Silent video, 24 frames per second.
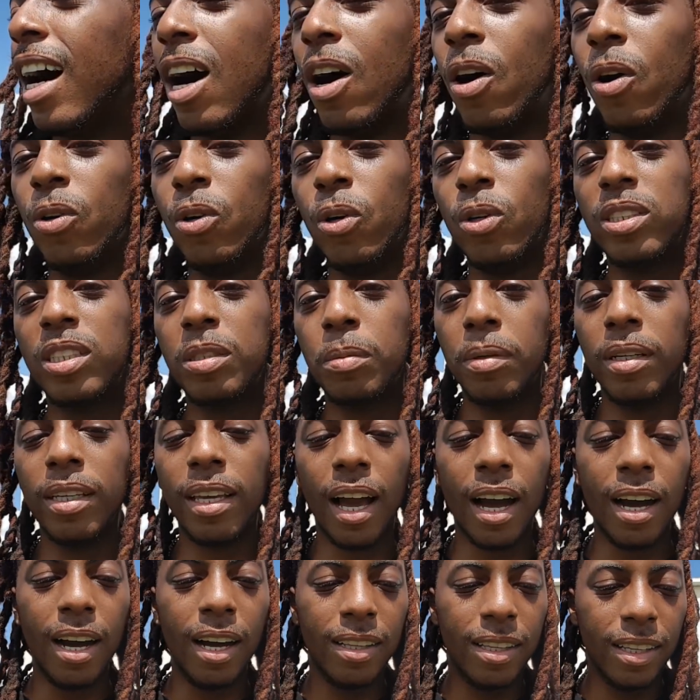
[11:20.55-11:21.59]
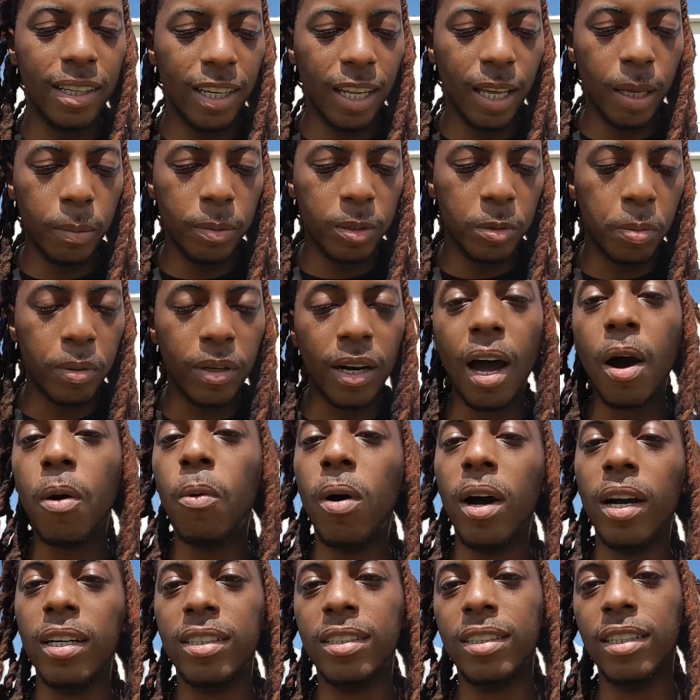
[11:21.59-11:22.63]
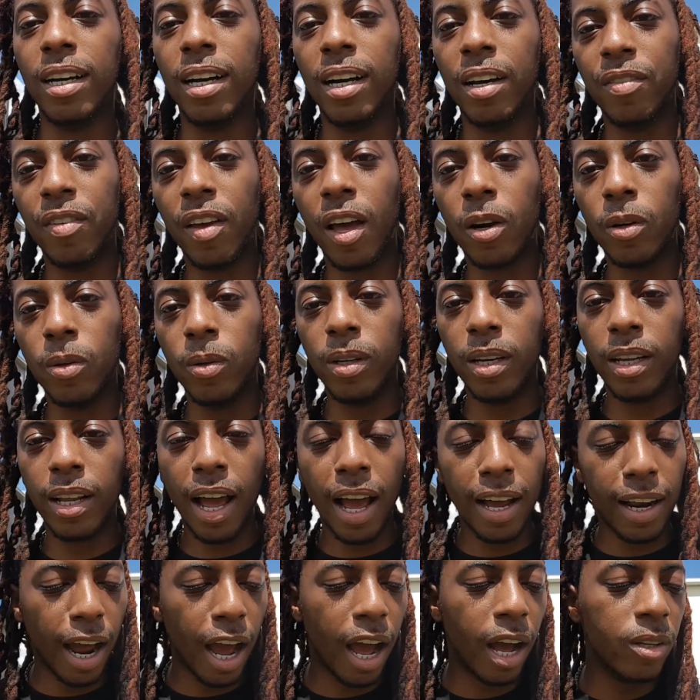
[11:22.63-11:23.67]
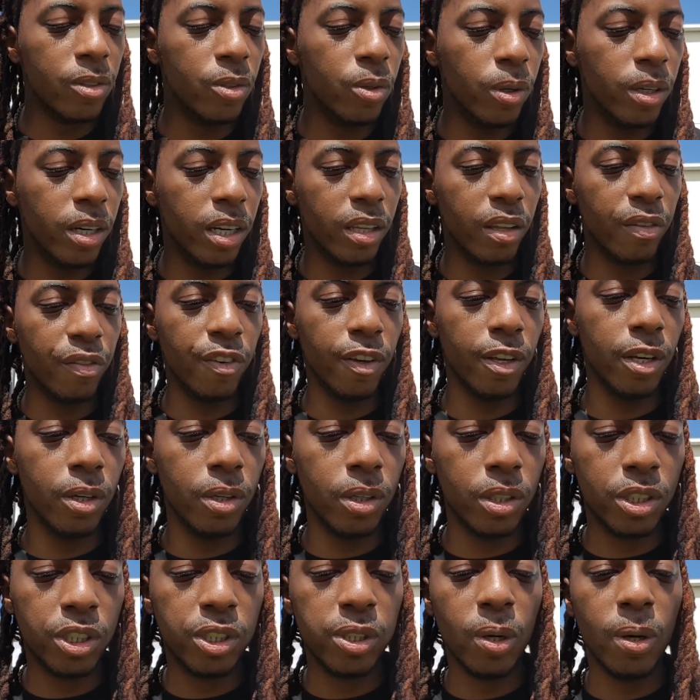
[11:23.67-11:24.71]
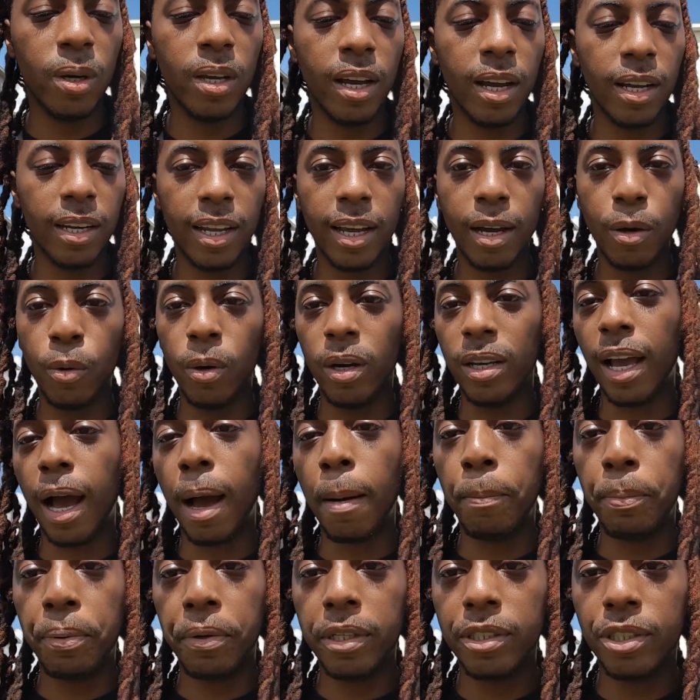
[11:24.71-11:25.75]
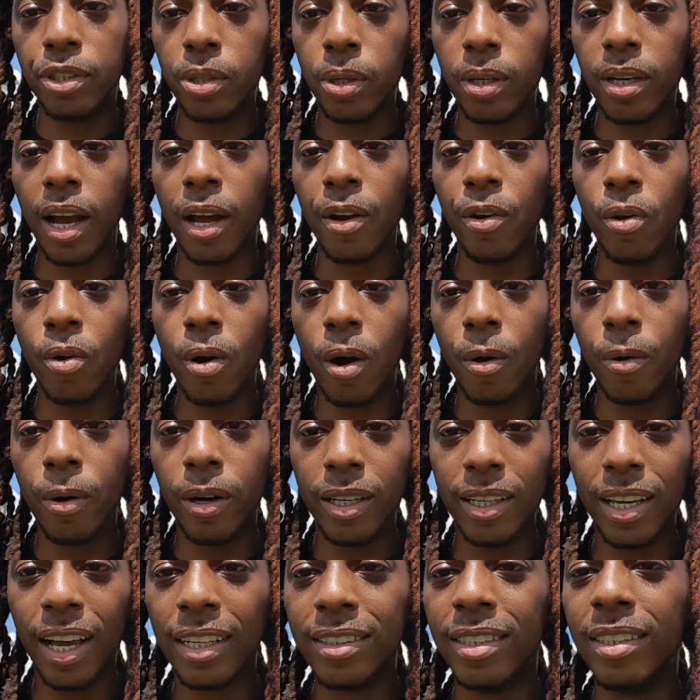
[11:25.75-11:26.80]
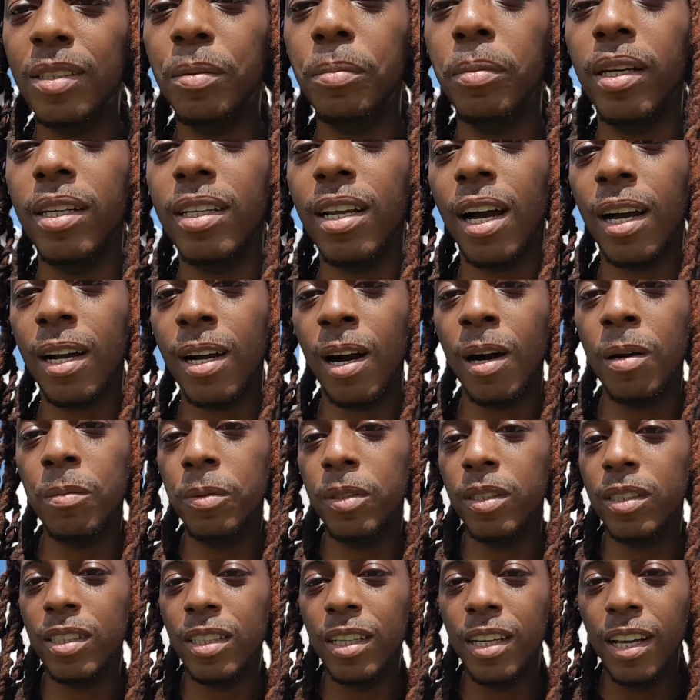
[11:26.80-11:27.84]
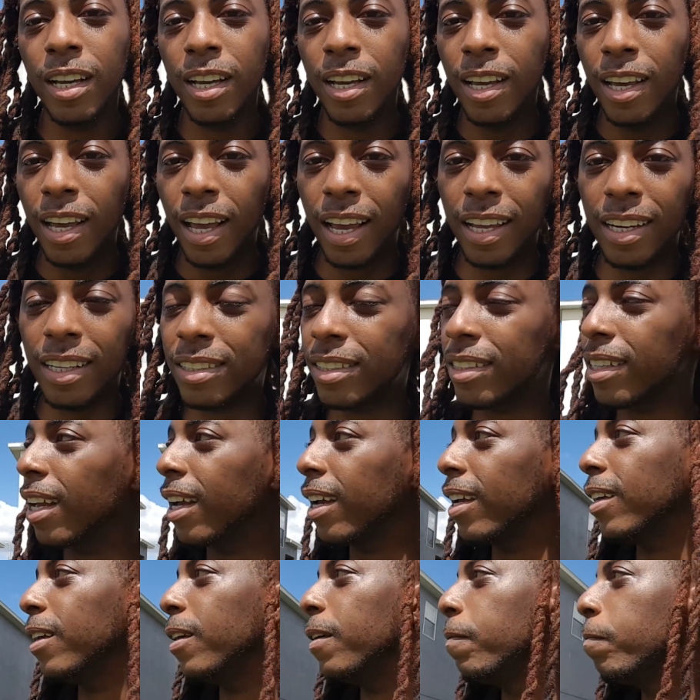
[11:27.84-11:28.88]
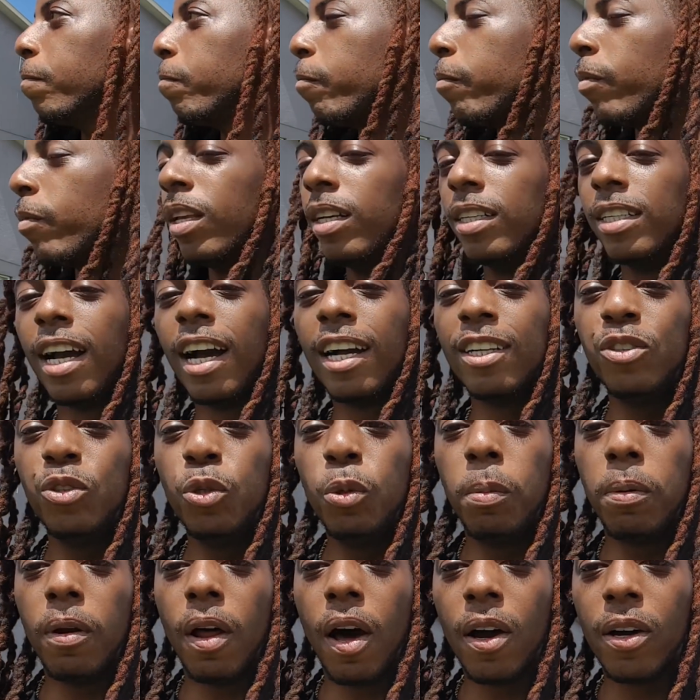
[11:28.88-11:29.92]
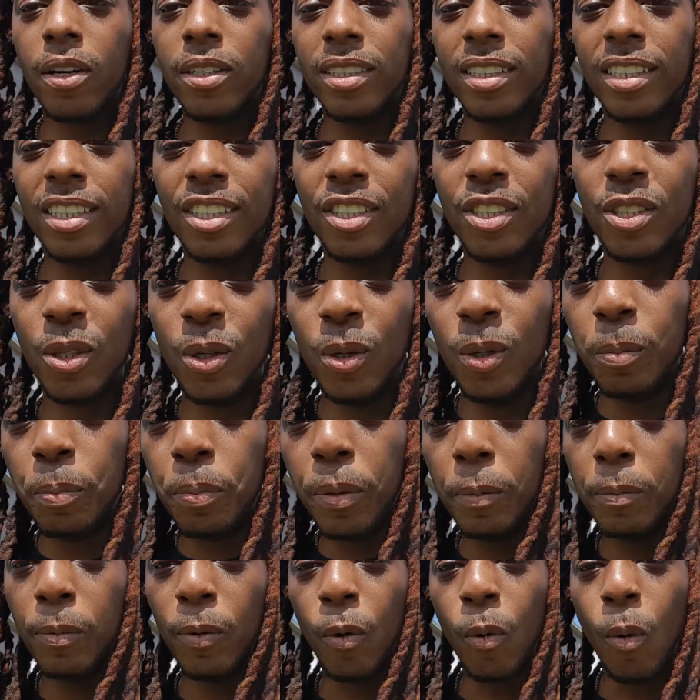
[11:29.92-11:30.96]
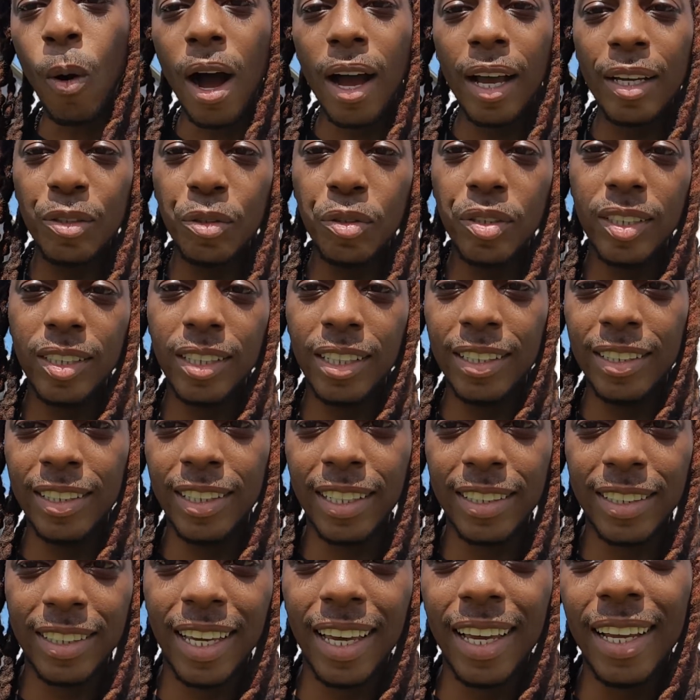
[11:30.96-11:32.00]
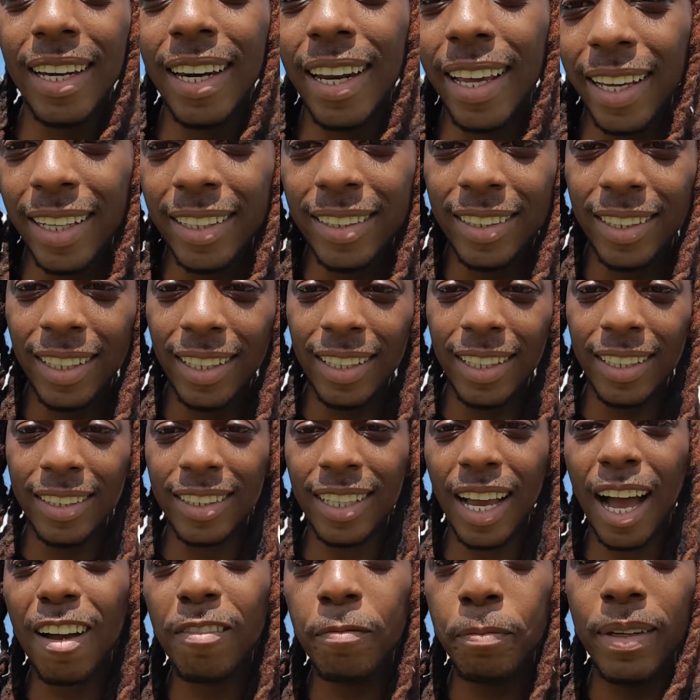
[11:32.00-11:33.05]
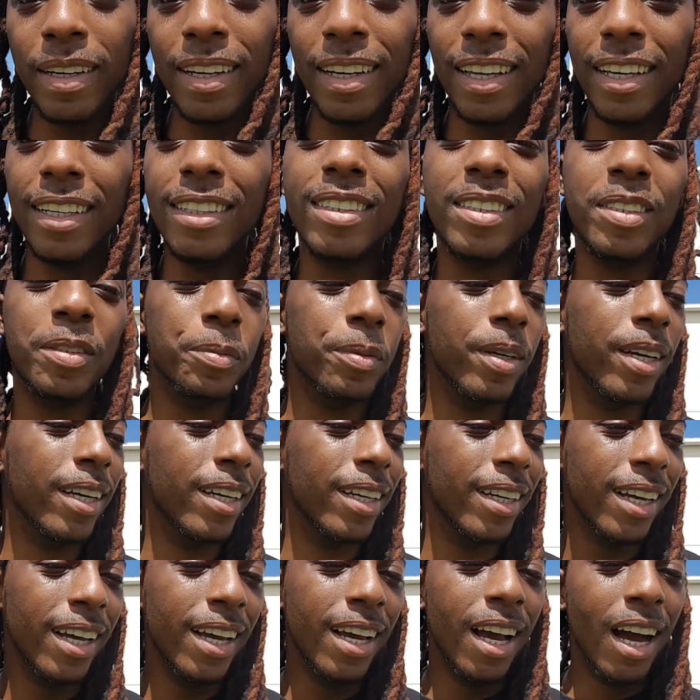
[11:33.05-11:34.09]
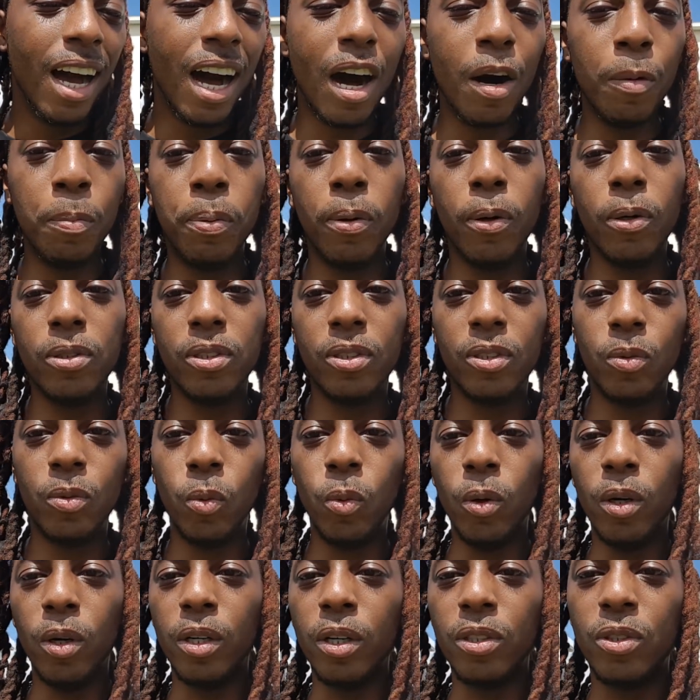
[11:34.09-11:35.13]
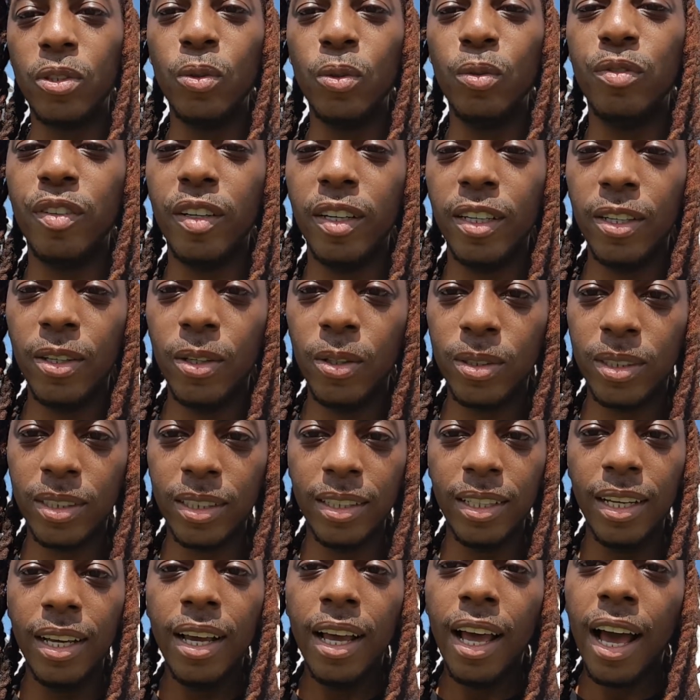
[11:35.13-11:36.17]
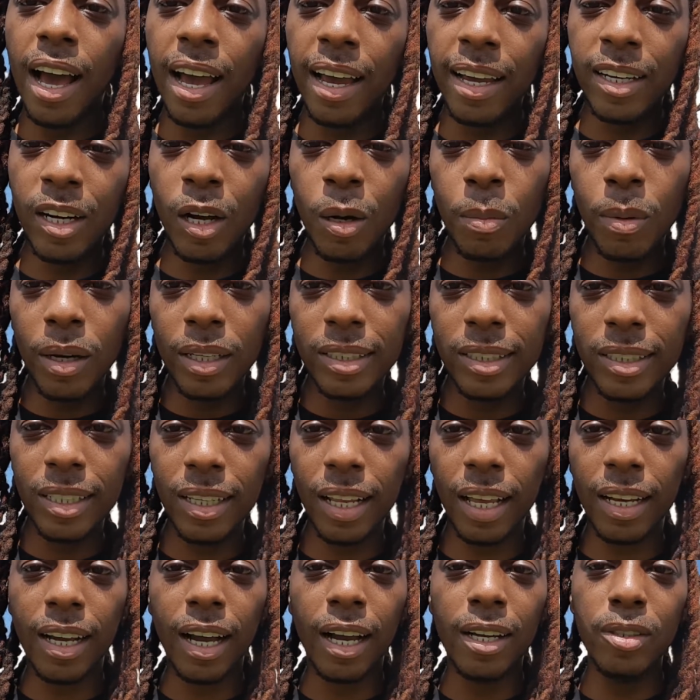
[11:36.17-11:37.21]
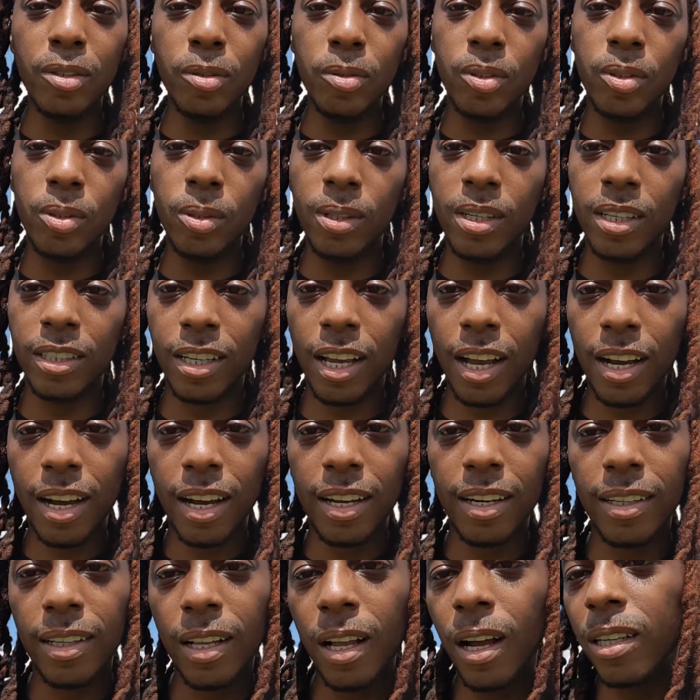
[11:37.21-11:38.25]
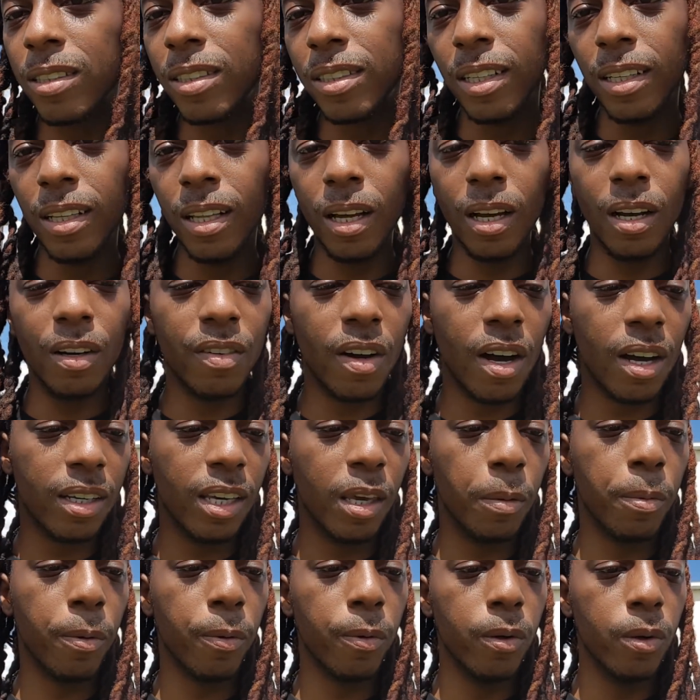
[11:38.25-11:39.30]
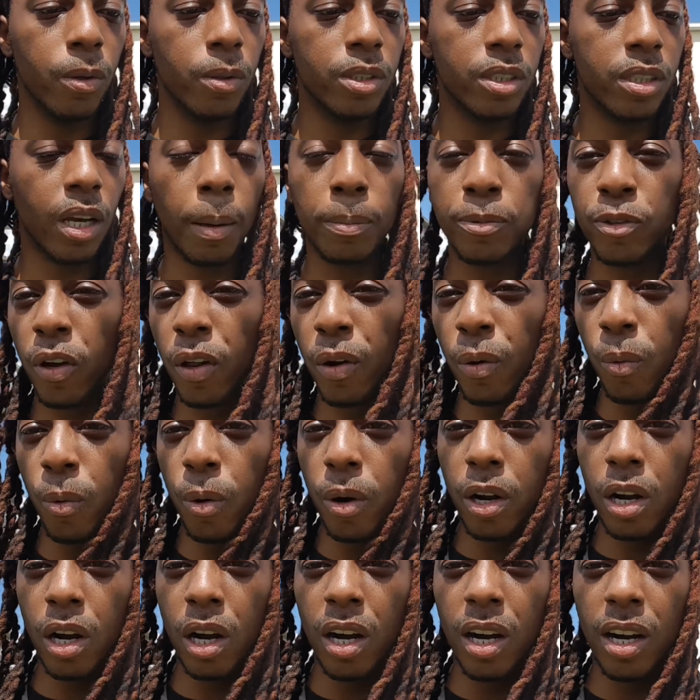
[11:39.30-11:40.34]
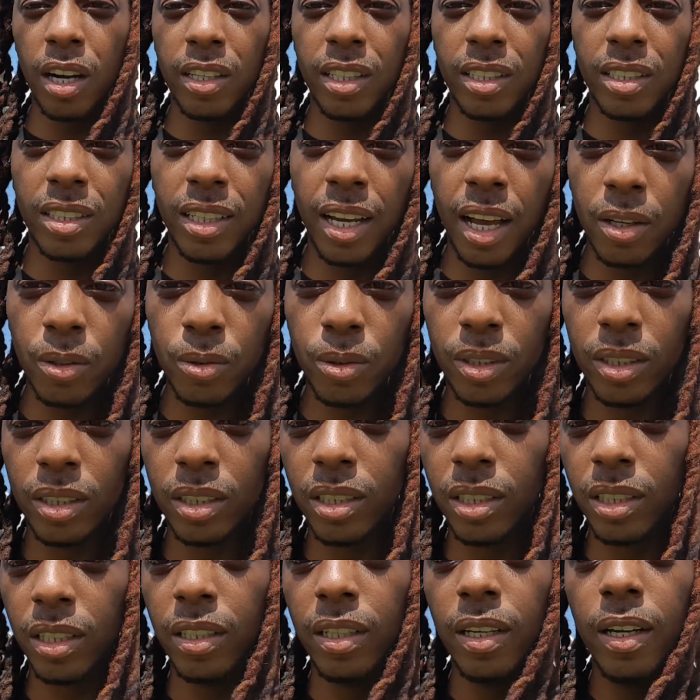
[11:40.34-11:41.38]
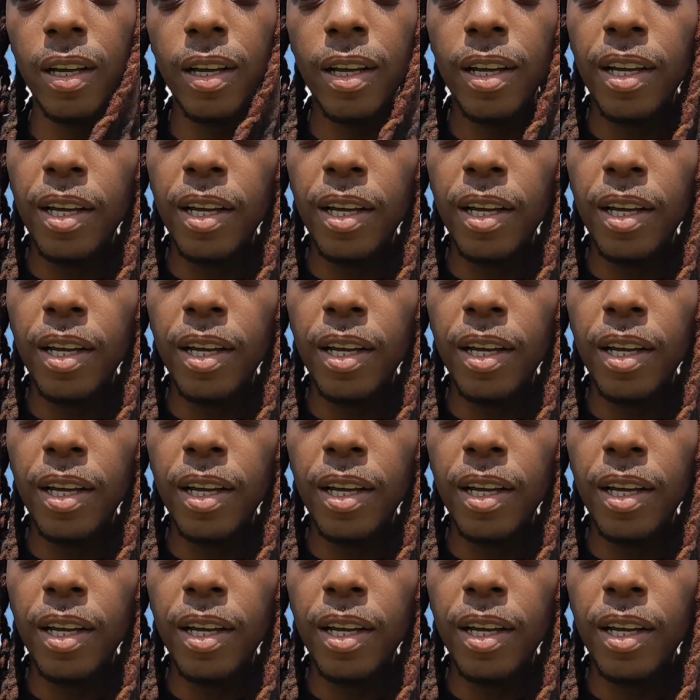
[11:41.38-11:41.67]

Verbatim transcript: I don't know some of y'all other names, but I'll watch y'all if y'all don't. I, will do another video to show y'all that. Well, I'm pretty sure y'all know already. Y'all see me in y'all comments, and it's like y'all new bloggers is showing people why you shouldn't just get lazy in this shit. I've been lazy, man. I'll post one or two videos and I ain't on my shit like I used to because I kind of lost the love. I'll keep it real with you. I'm trying to work on other channels and shit.